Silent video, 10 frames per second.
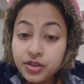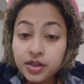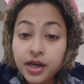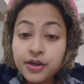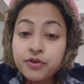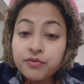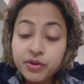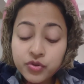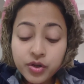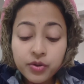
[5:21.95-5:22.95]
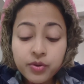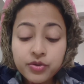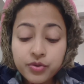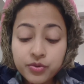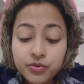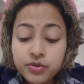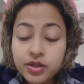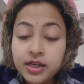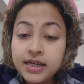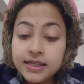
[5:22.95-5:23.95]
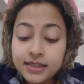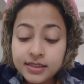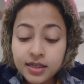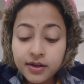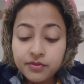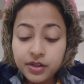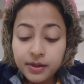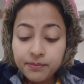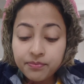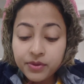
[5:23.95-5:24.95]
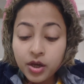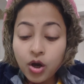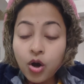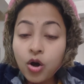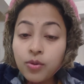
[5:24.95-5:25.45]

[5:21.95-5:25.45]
pitch, the kind of pitch you are going to use, discovery,